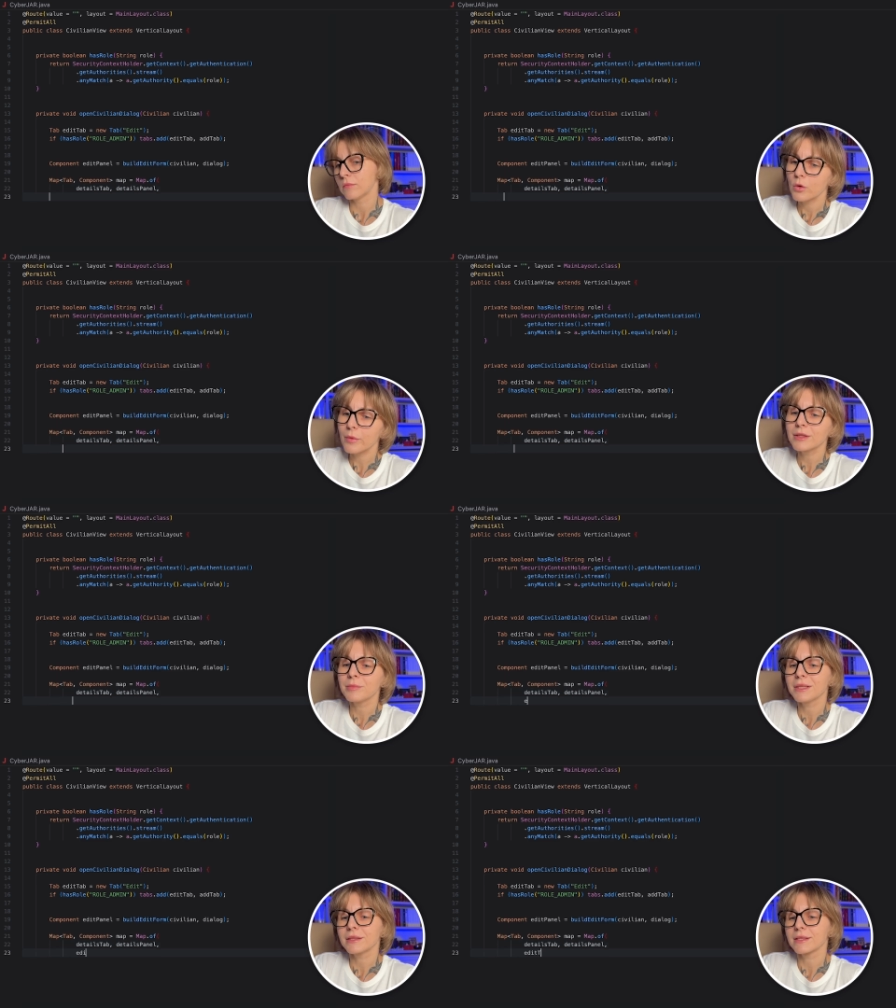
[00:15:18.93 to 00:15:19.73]
We will
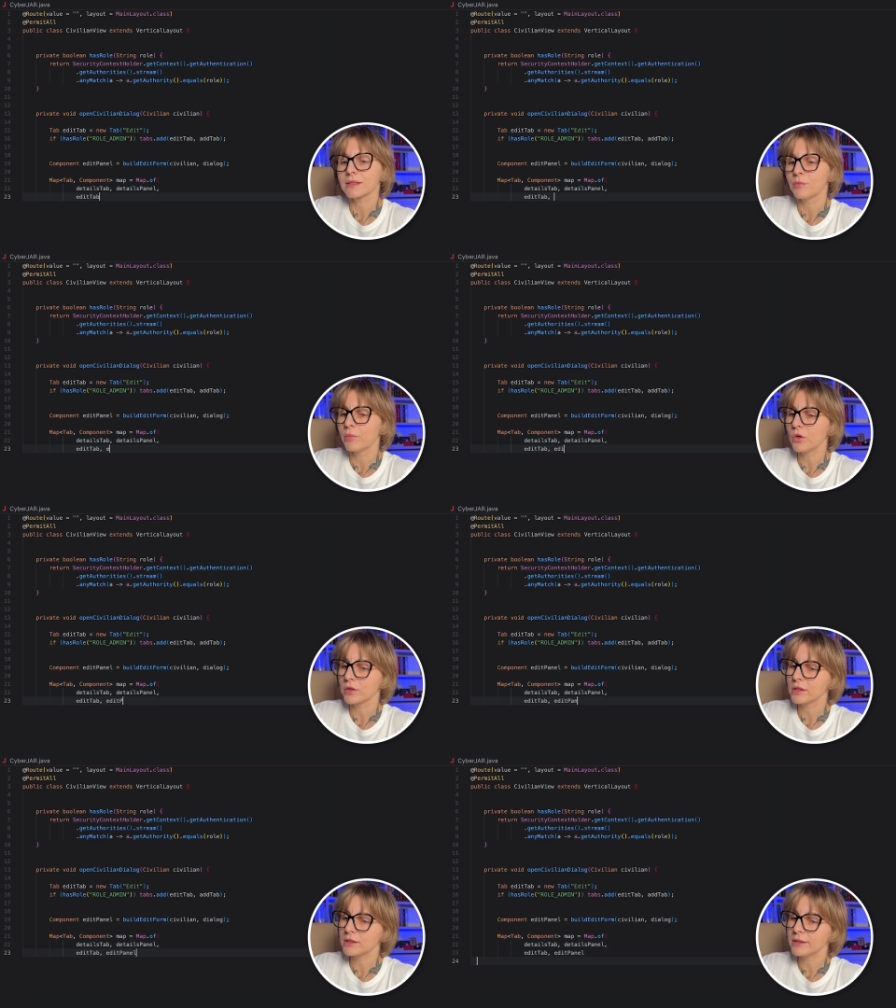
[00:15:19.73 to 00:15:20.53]
build this
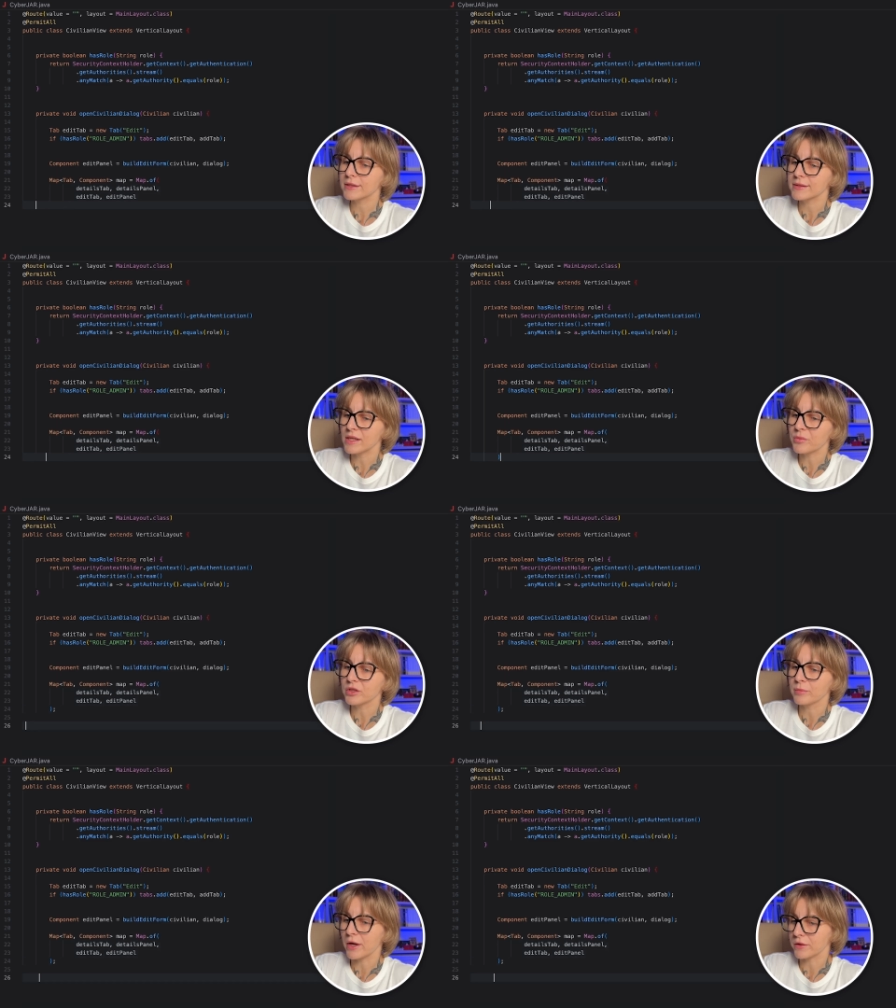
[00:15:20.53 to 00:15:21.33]
component in a
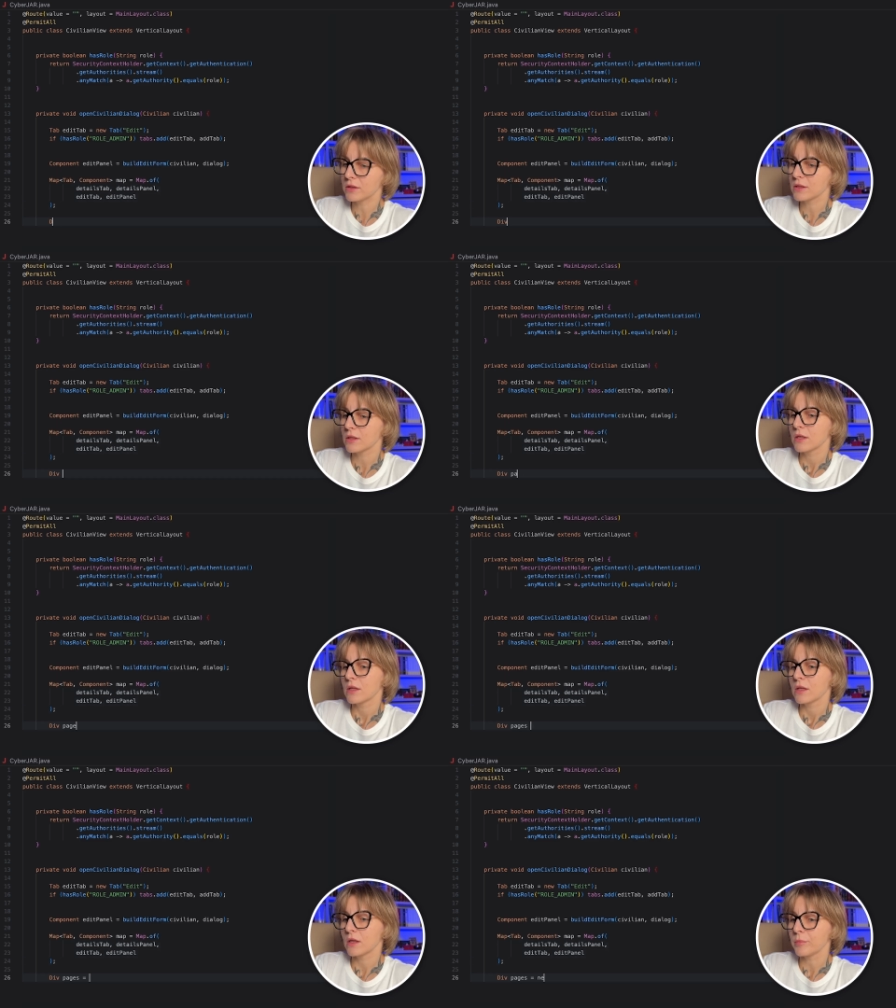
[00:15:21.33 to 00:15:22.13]
separate method,
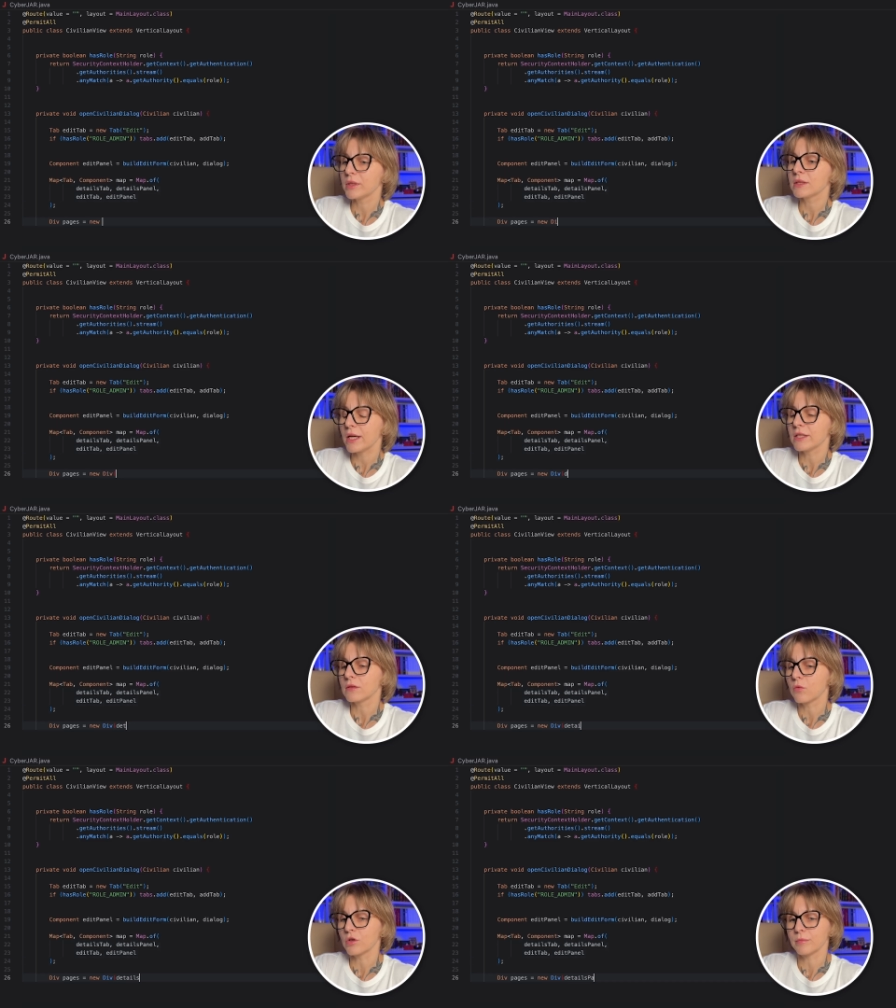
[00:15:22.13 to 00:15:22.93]
and build
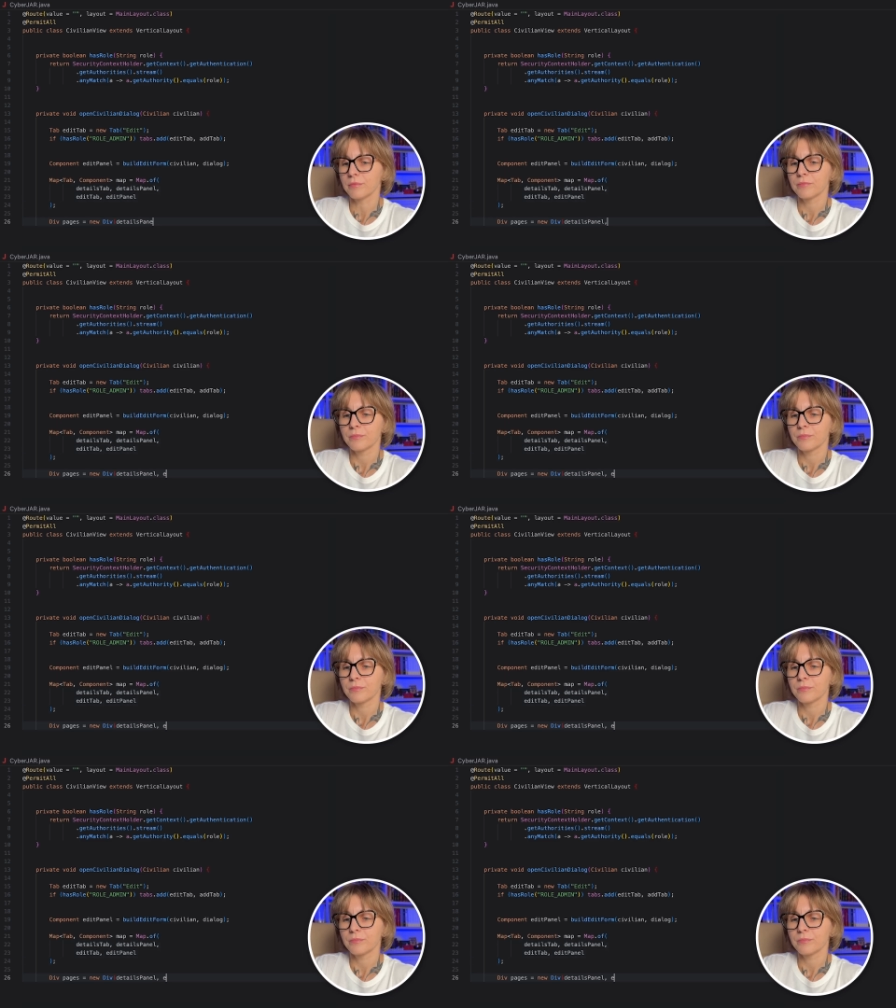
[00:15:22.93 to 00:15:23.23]
edit form.